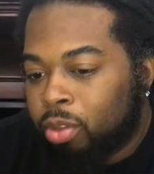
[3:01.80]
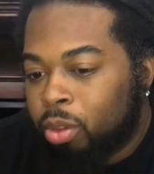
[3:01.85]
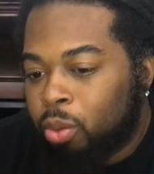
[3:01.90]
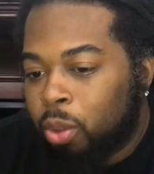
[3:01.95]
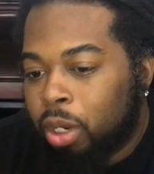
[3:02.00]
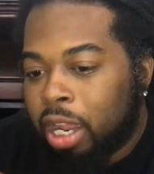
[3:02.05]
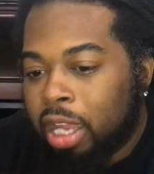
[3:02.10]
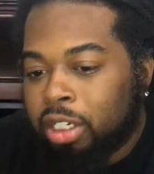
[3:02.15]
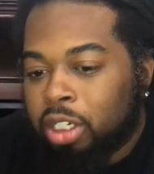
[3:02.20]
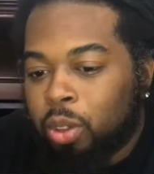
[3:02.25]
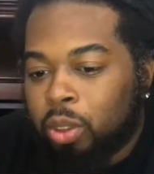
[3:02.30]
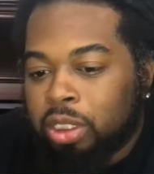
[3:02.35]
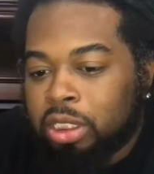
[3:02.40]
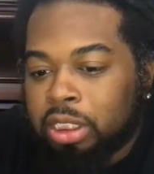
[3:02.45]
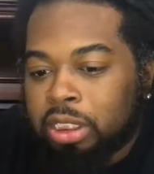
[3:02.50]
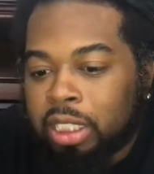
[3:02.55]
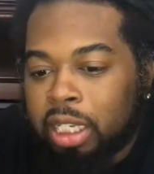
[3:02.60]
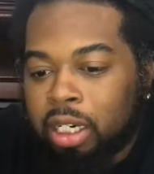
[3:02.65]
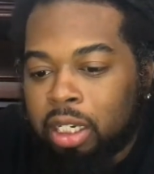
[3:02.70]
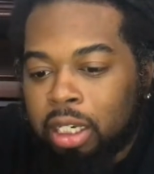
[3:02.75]
What I
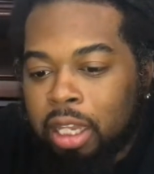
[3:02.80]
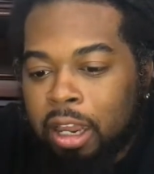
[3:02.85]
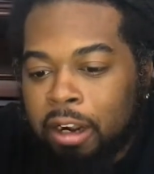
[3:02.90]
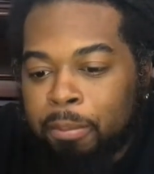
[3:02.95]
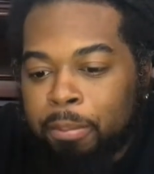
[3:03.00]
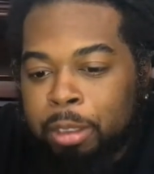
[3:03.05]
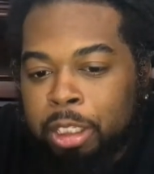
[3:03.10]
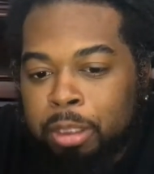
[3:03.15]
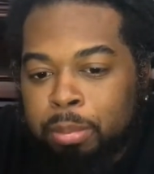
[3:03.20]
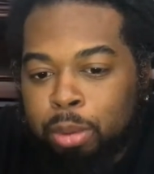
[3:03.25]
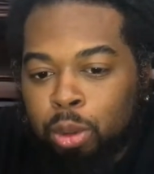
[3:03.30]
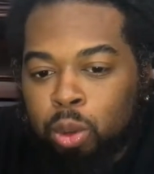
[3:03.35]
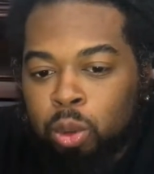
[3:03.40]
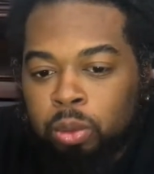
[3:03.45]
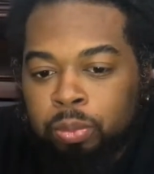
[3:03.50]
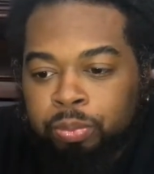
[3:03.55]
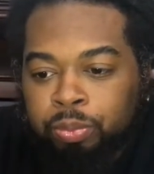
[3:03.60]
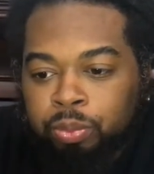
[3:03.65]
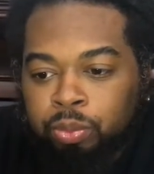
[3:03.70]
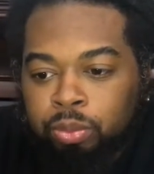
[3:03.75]
noticed is that a lot of
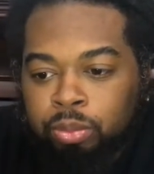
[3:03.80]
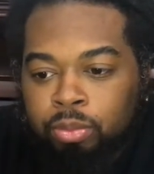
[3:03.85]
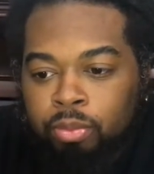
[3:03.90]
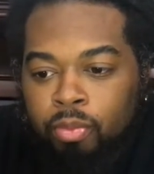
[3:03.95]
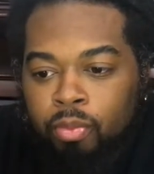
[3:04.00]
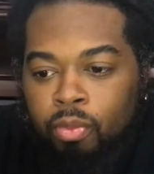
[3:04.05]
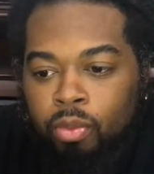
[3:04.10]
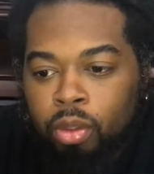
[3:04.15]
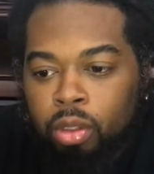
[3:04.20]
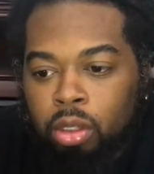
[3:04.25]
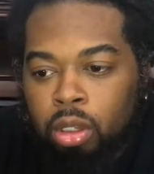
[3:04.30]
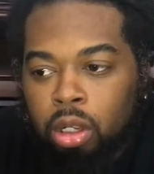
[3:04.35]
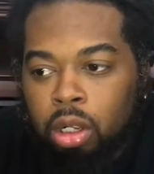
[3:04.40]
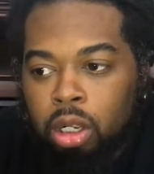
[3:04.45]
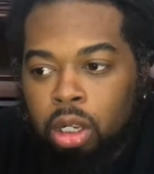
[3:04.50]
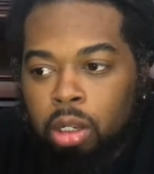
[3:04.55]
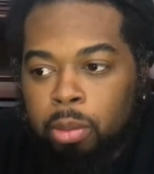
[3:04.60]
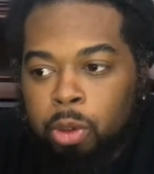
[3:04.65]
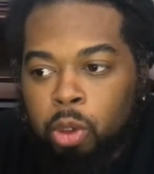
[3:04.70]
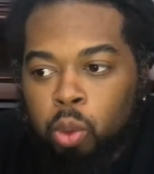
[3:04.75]
people
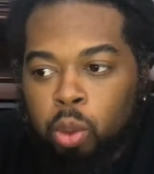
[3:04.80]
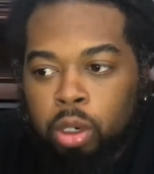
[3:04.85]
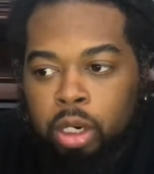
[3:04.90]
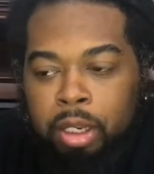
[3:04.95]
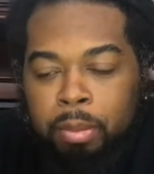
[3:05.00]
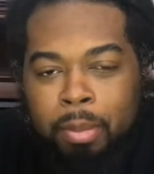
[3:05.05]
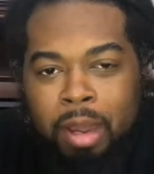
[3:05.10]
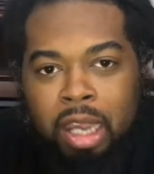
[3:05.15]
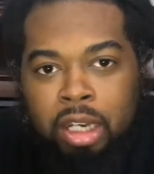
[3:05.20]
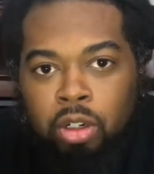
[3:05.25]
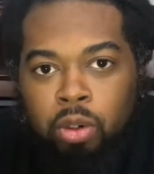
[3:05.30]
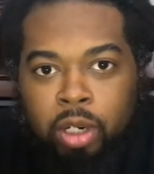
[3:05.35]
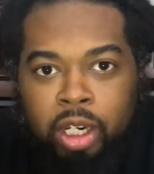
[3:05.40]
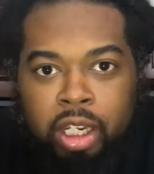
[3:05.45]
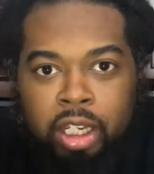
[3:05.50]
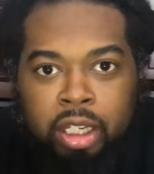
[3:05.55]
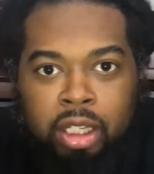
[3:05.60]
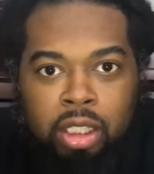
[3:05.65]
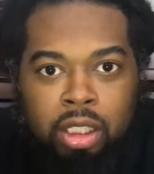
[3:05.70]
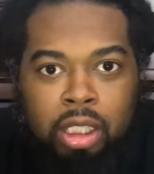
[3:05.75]
who were in my
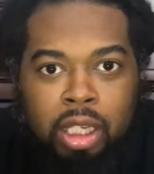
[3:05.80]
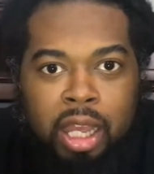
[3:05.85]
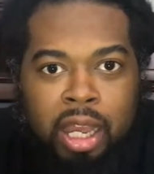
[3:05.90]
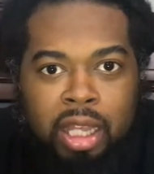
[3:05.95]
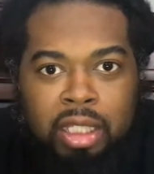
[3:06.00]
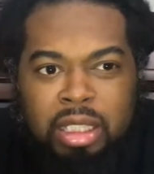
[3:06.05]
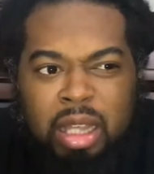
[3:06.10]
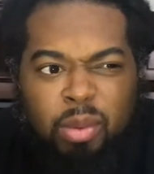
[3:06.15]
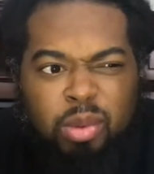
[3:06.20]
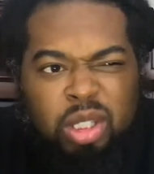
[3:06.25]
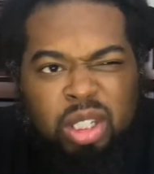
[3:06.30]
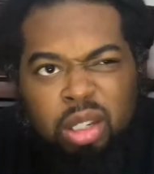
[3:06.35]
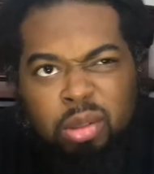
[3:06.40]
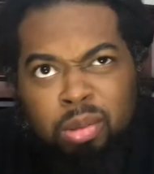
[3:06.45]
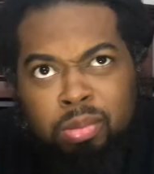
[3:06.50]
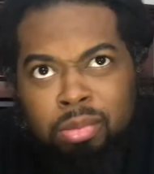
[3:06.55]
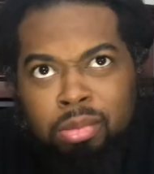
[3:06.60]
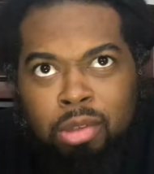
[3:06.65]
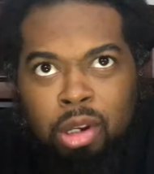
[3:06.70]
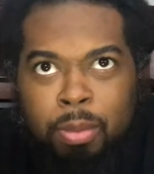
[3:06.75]
grade class, I would say
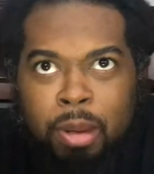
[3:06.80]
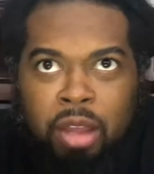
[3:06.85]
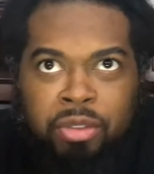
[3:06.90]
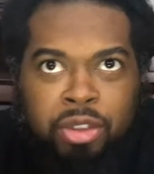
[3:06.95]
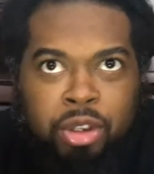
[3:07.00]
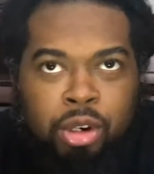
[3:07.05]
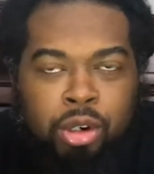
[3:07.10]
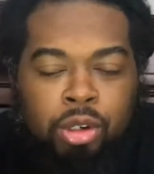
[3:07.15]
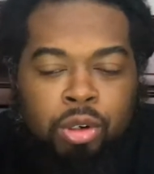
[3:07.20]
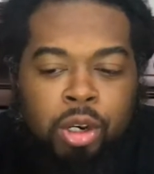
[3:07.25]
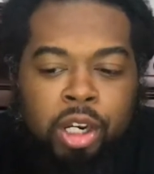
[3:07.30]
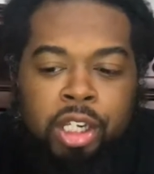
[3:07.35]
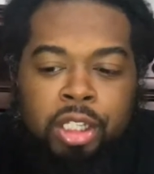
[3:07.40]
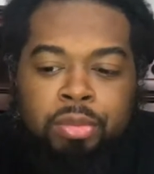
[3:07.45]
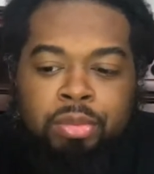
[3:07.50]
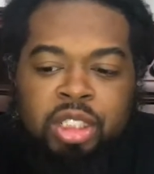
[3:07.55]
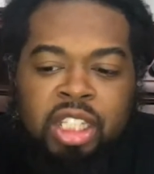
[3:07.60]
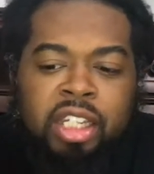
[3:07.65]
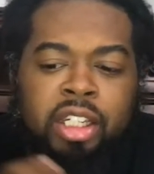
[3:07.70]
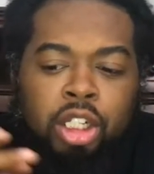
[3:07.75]
about third grade,
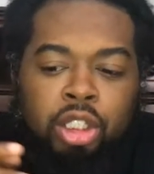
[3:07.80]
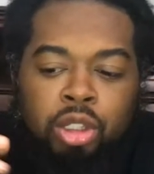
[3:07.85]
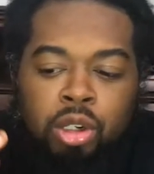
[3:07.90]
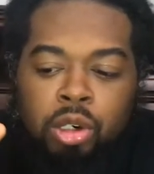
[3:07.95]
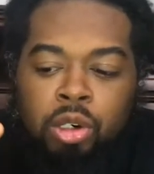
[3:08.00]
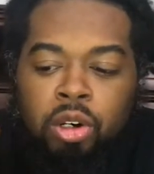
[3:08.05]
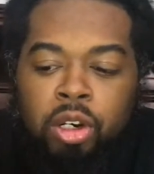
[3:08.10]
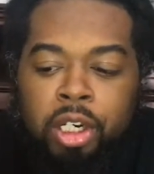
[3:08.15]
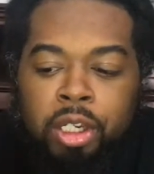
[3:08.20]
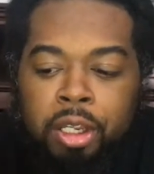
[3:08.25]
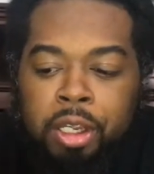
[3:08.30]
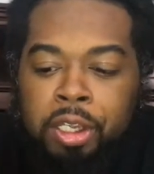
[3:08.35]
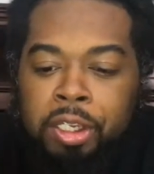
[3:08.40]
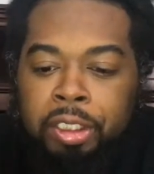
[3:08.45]
second or third grade,